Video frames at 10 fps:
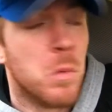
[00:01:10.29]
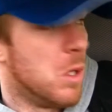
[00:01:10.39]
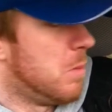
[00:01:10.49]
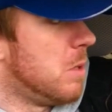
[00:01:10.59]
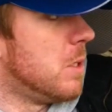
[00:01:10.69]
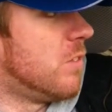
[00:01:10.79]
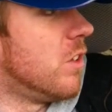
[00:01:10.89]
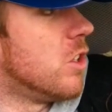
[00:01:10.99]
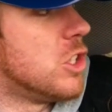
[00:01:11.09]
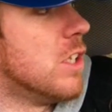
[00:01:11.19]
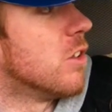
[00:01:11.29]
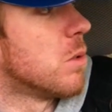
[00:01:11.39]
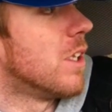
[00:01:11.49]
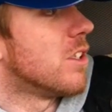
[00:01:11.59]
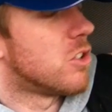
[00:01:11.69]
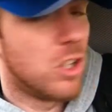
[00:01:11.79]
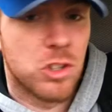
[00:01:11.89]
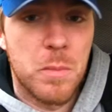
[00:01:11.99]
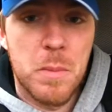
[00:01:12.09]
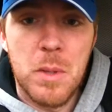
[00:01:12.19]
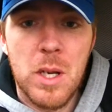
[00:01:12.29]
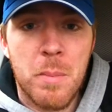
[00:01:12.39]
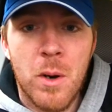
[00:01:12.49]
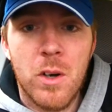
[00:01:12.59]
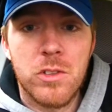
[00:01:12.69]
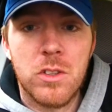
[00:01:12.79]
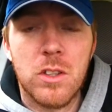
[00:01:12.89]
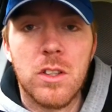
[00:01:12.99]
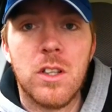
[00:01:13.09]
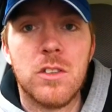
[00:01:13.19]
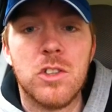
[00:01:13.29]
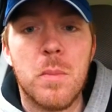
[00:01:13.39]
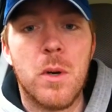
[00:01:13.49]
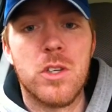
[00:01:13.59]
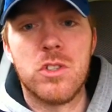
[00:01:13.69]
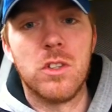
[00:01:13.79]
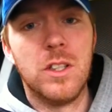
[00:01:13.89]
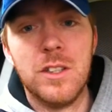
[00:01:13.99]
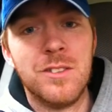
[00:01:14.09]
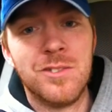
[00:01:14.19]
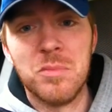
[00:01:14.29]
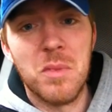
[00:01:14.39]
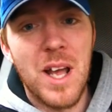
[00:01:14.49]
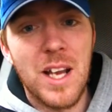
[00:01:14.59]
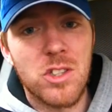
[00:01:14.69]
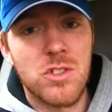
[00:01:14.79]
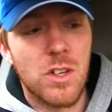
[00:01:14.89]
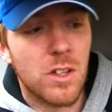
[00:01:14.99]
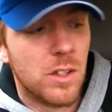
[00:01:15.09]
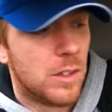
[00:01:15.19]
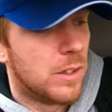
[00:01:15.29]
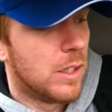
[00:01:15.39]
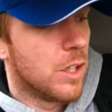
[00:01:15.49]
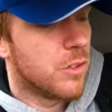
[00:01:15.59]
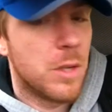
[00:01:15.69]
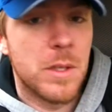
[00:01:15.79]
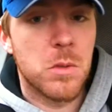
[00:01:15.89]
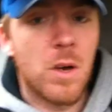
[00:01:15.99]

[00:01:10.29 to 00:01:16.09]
With it being my first year as well, this soil's going to be pretty poor, so there's no point in struggling extra. So anyway,